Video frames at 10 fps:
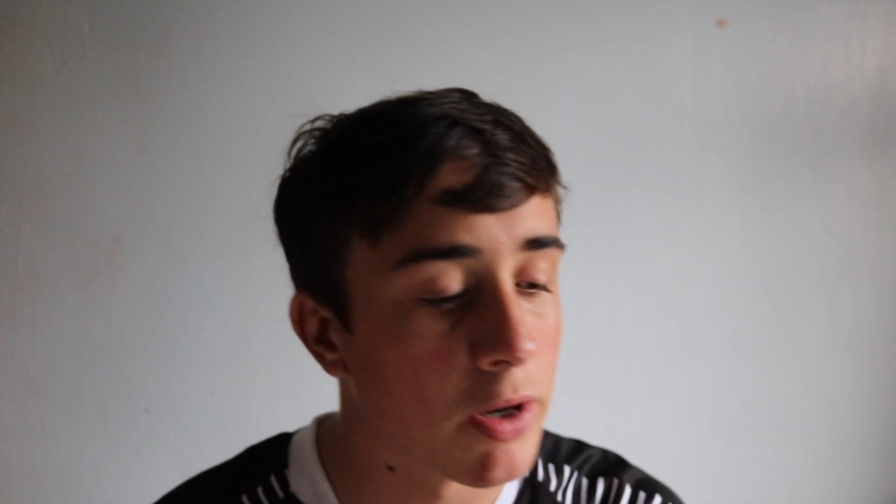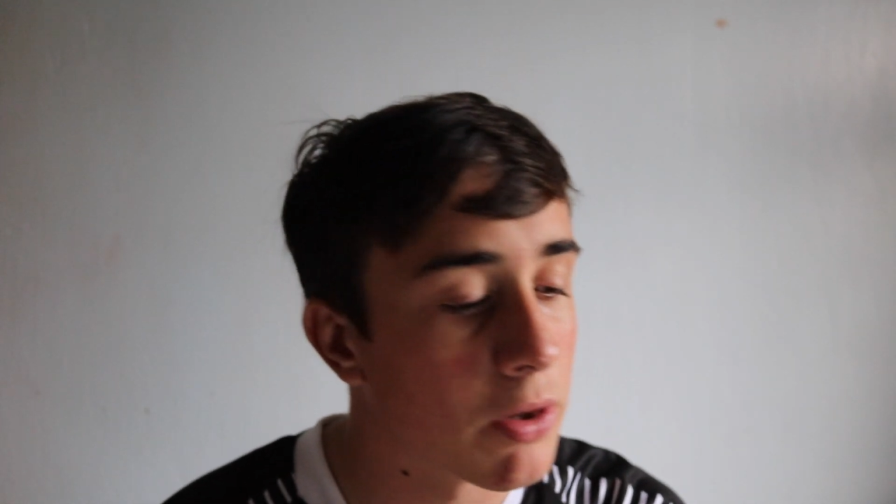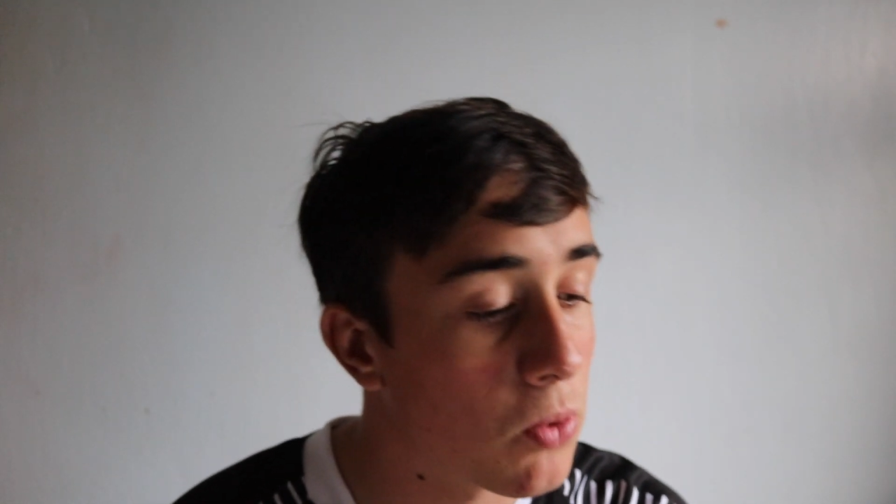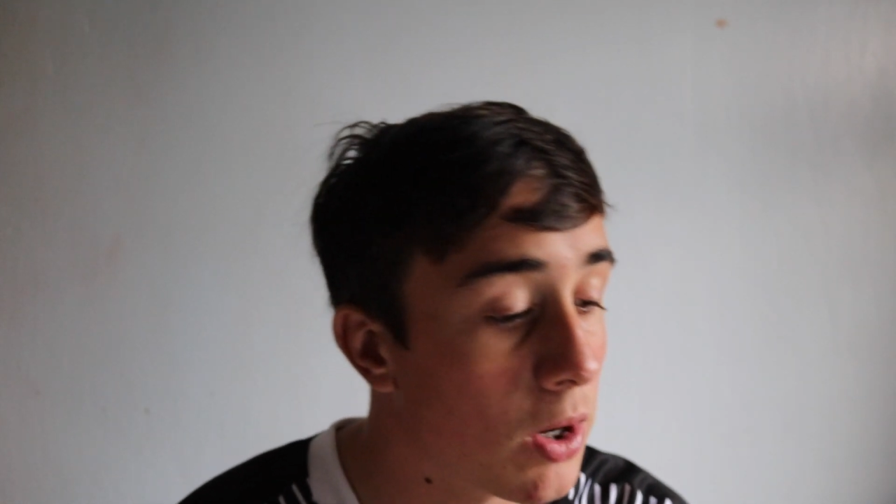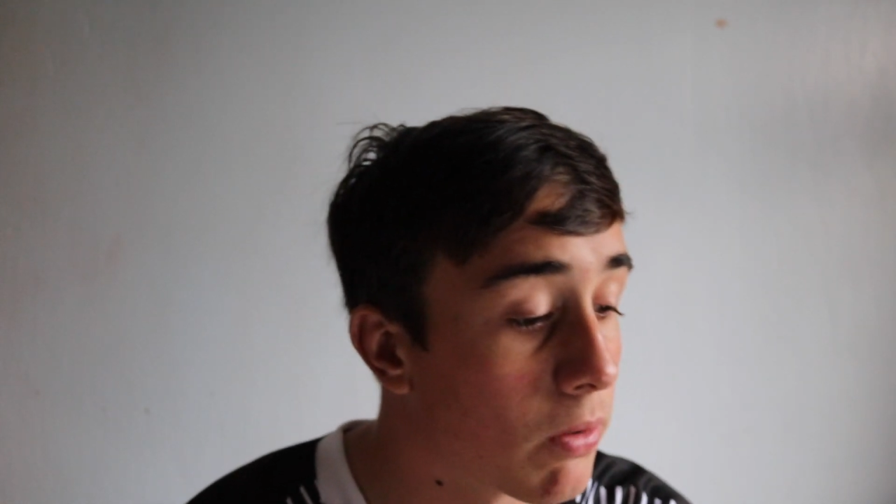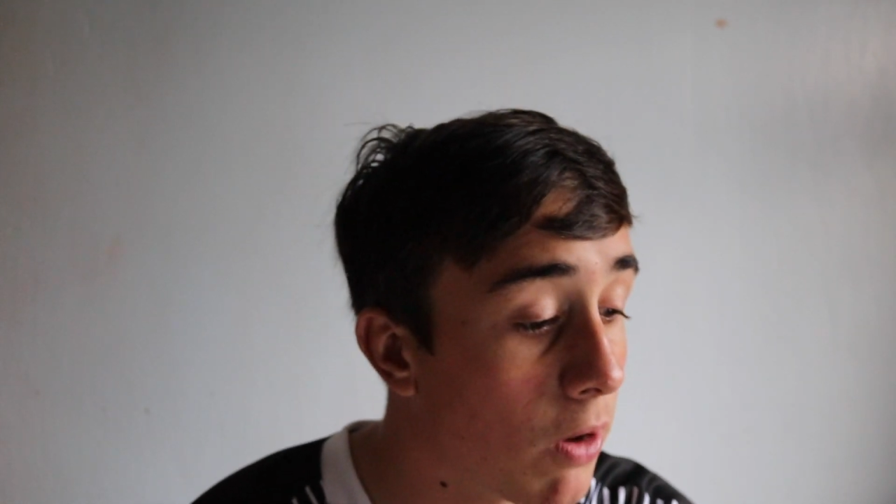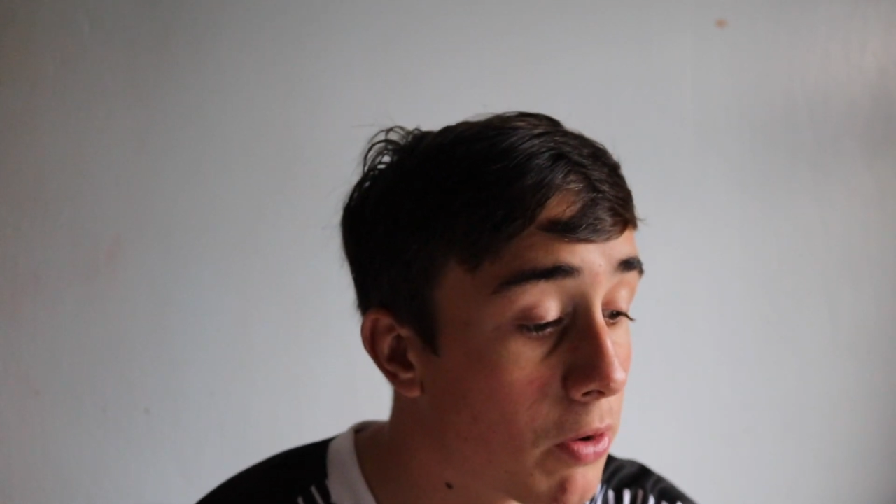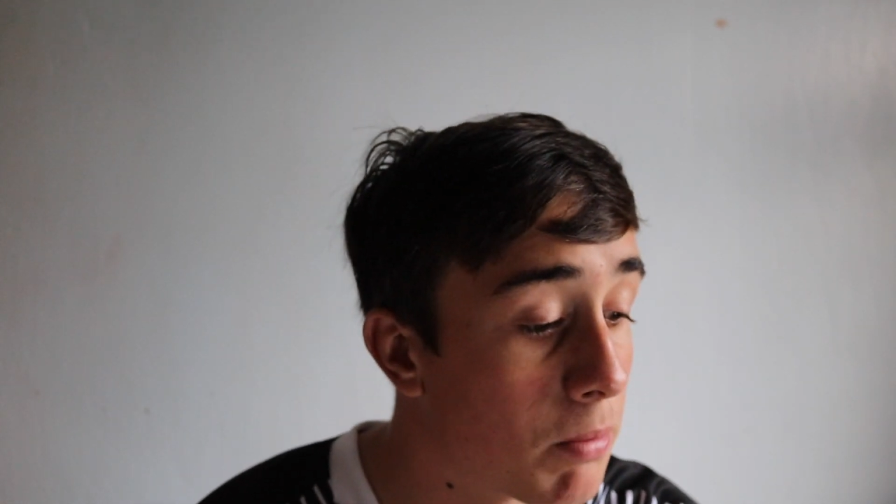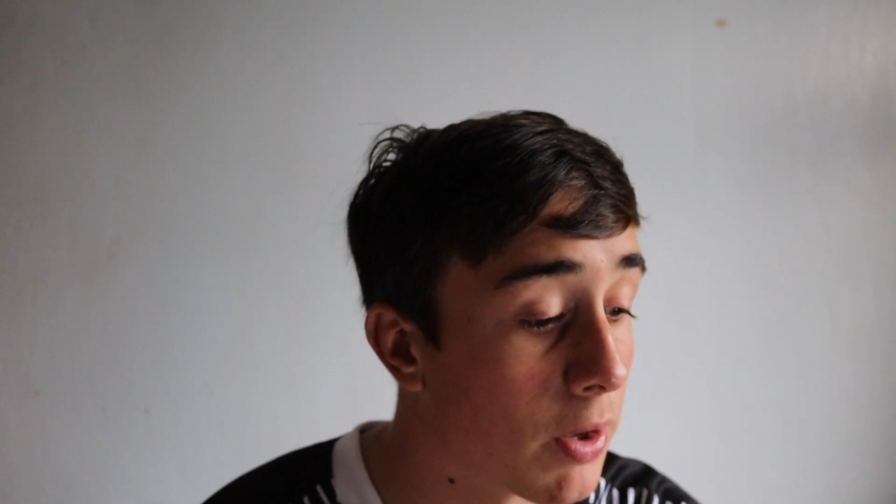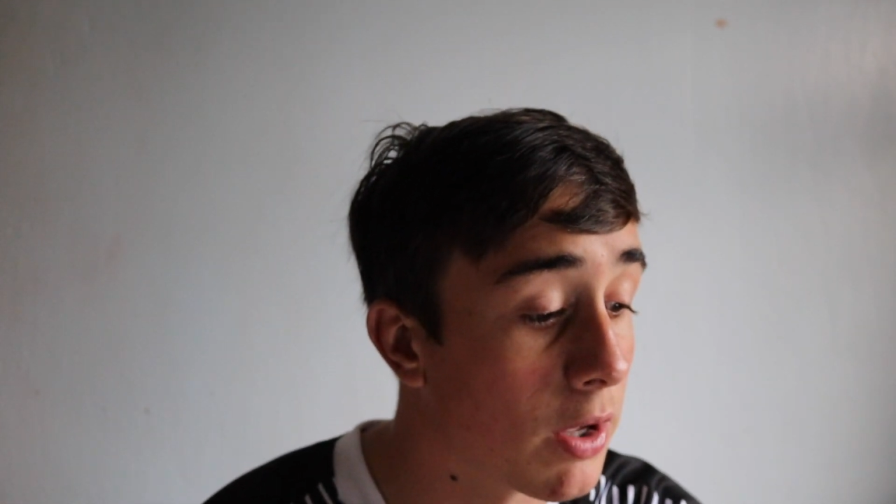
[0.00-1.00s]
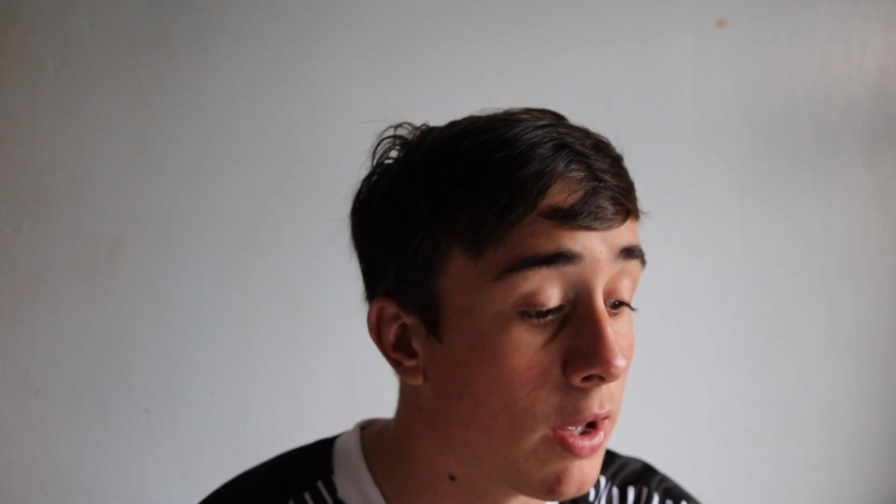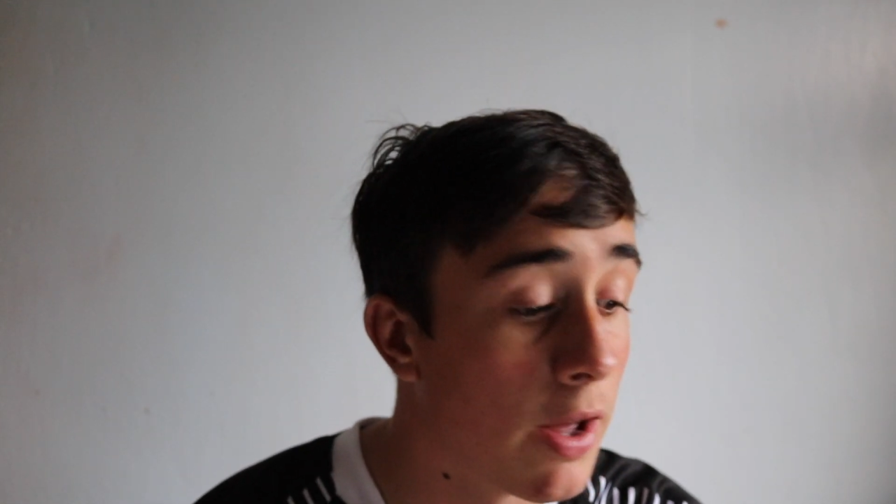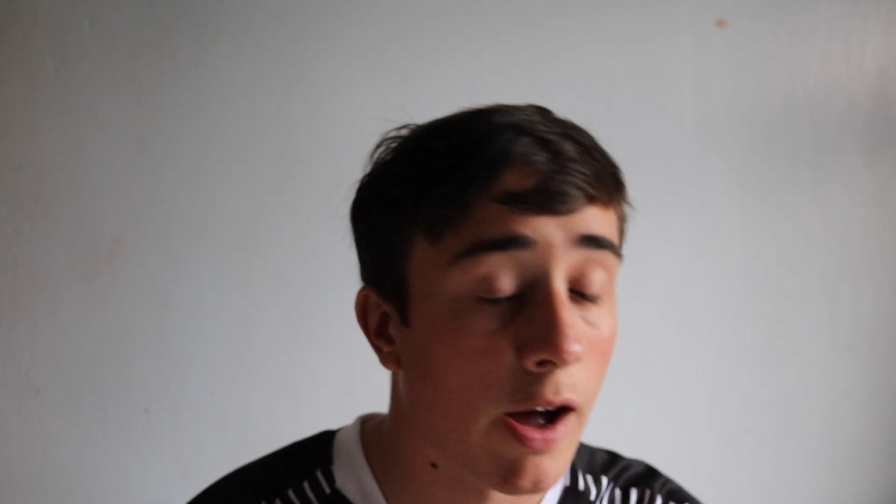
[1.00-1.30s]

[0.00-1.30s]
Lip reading: but it's really grown on me.